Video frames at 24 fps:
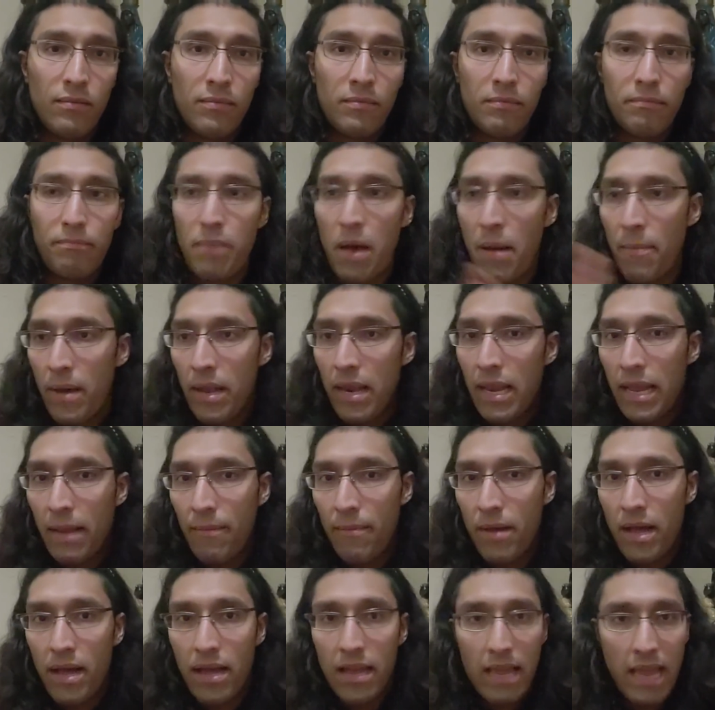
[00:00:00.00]
Papa
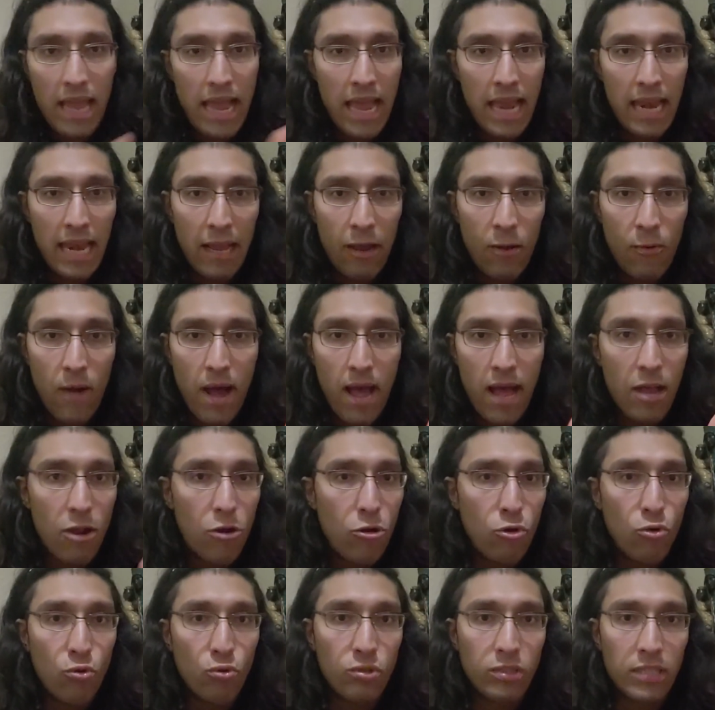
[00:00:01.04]
Legba, Elegua,
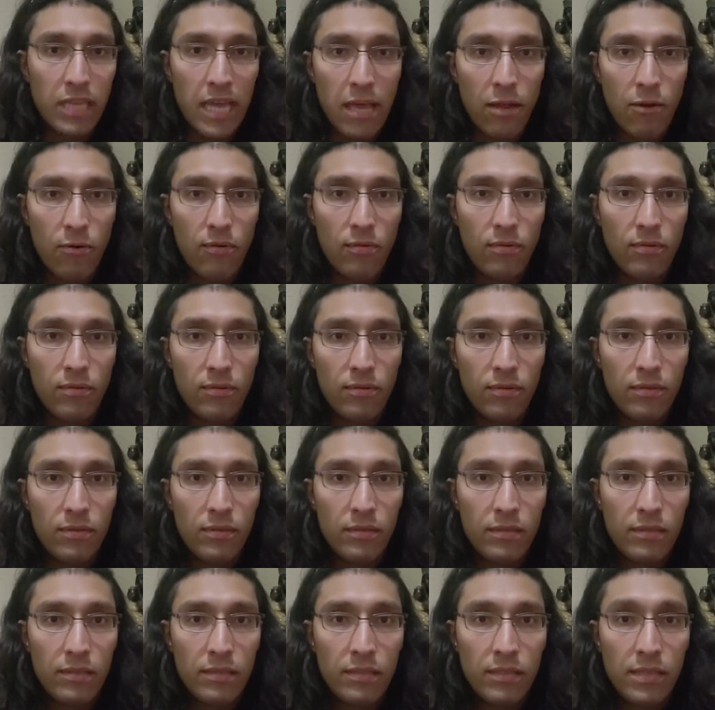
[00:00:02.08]
Lucero.
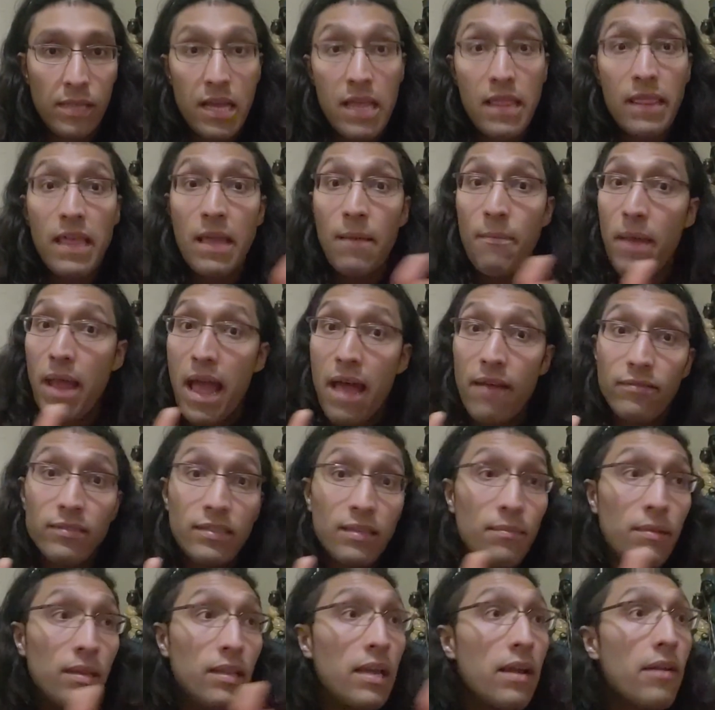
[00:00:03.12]
They may have
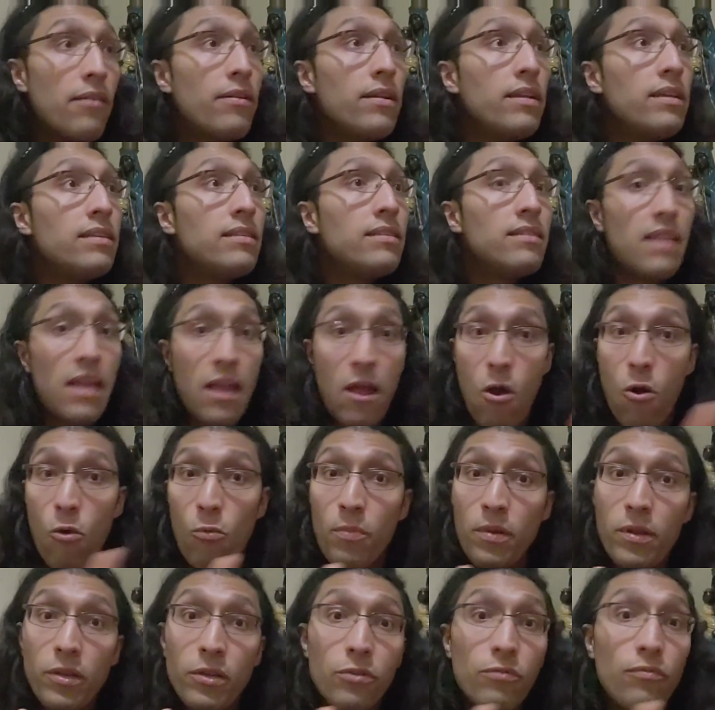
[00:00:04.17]
similarities. They
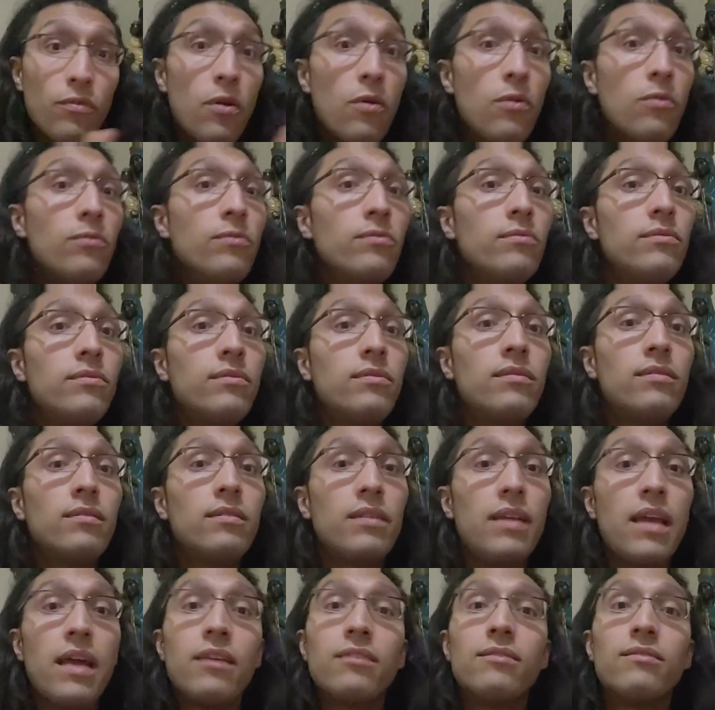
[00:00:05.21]
open your roads.
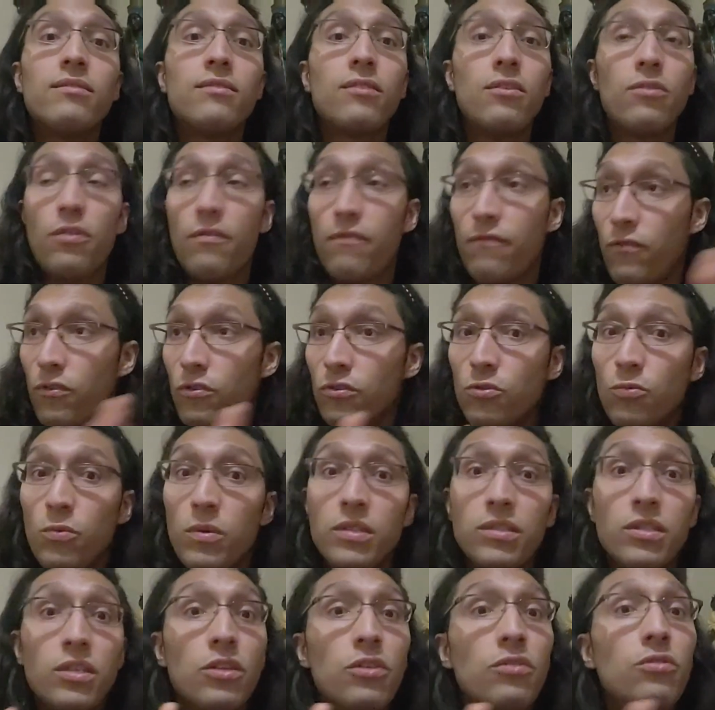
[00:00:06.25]
Yes, they're the first
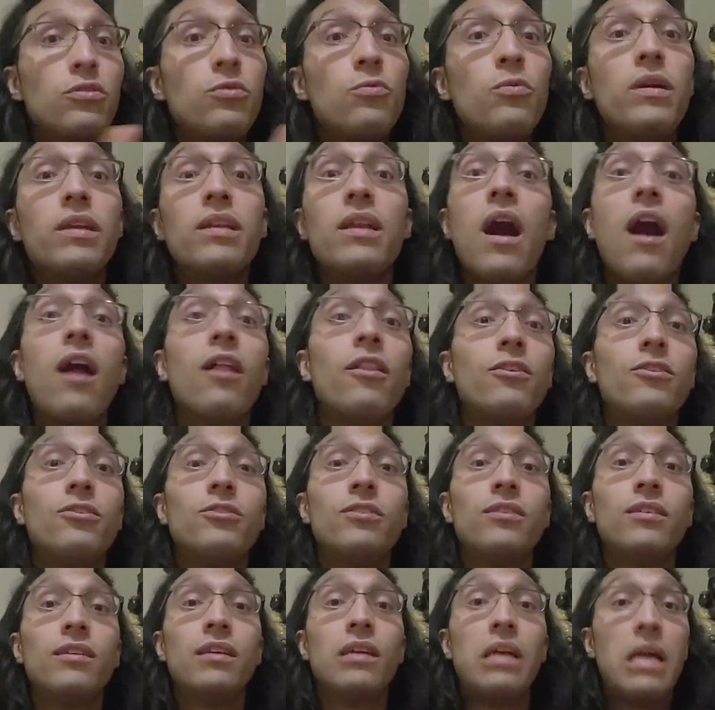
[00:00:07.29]
ones that you're to acknowledge.
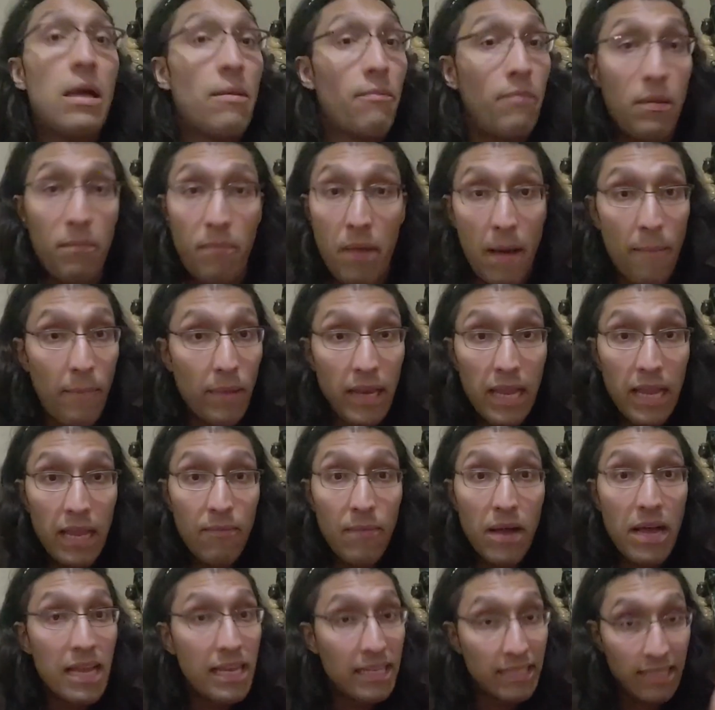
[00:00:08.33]
But Papa
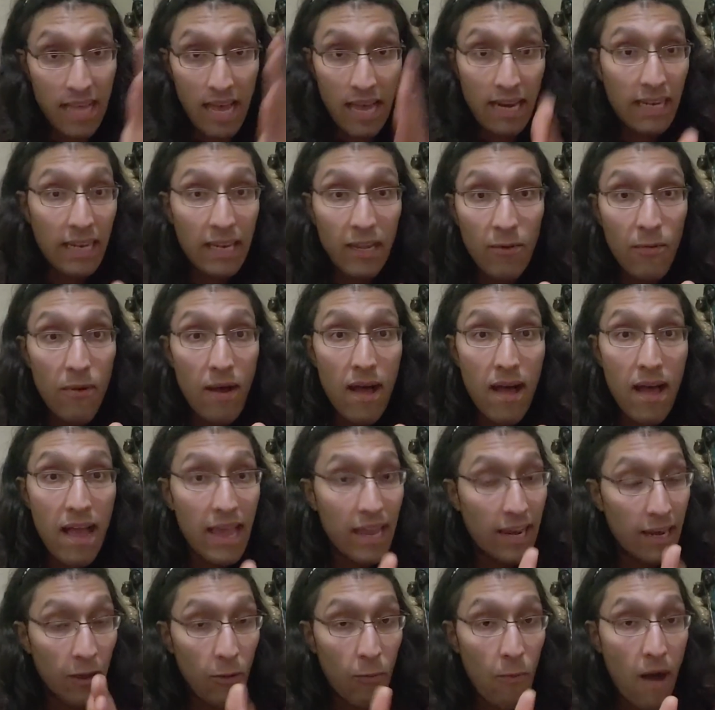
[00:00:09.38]
Legba is not Elegua.
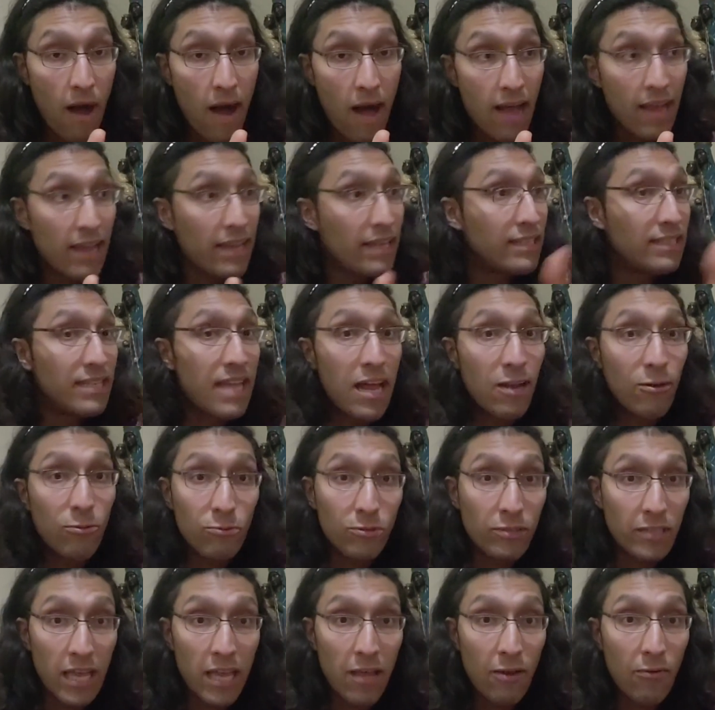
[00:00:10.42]
Elegua is not
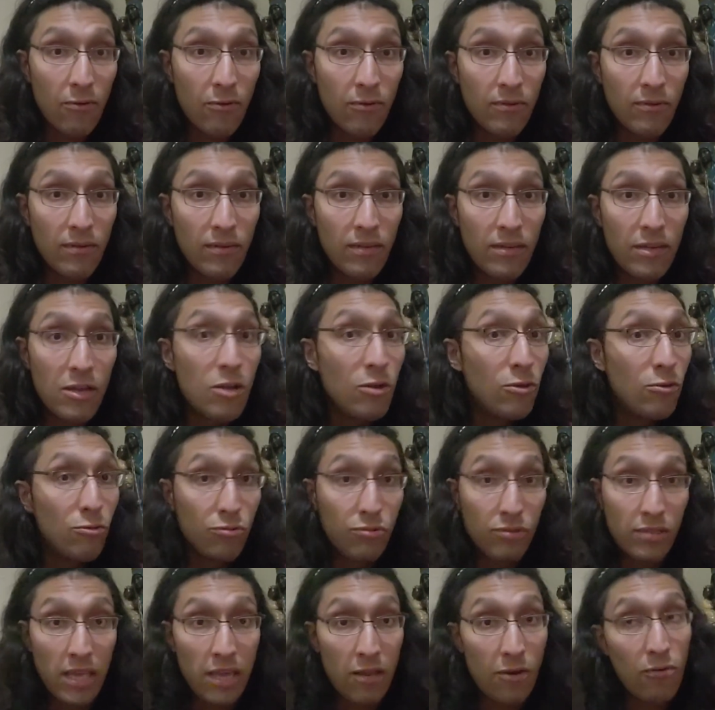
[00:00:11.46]
Lucero.
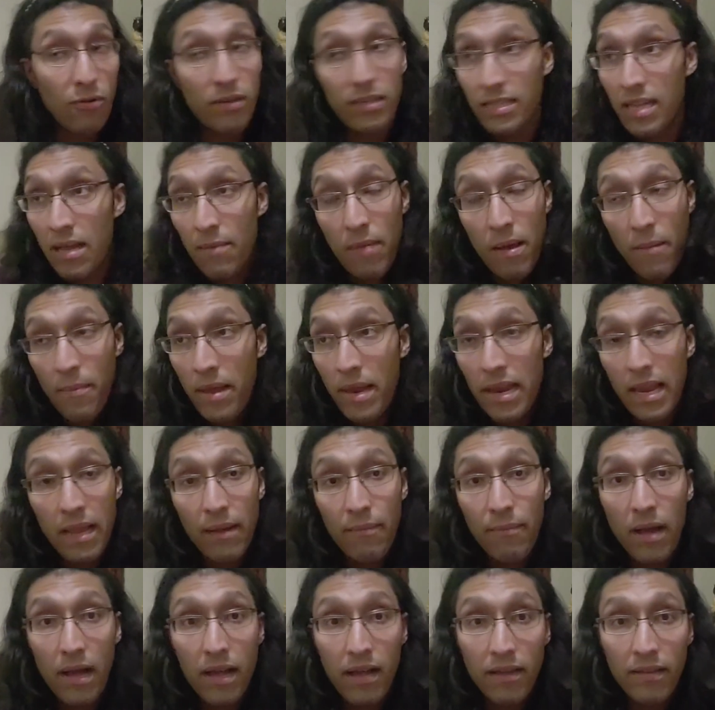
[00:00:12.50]
Lucero is not Papa
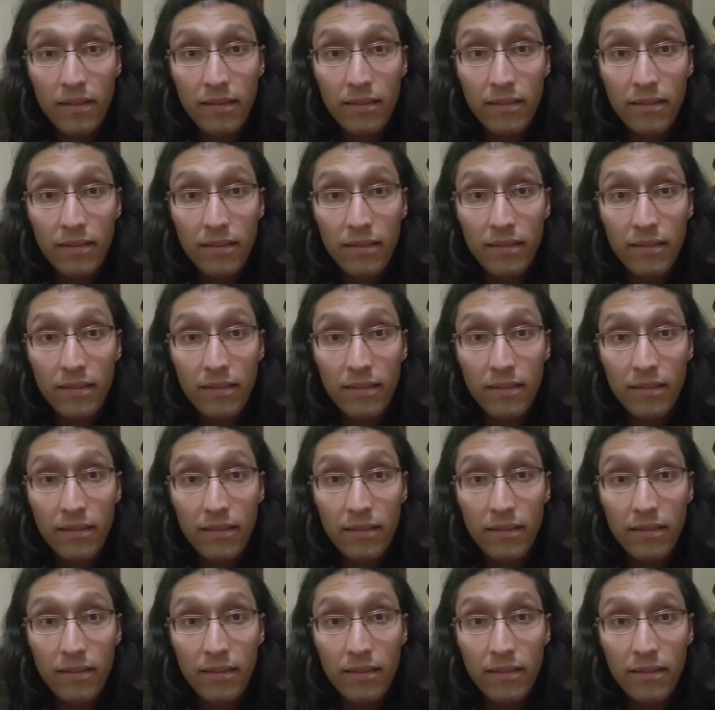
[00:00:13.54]
Legba.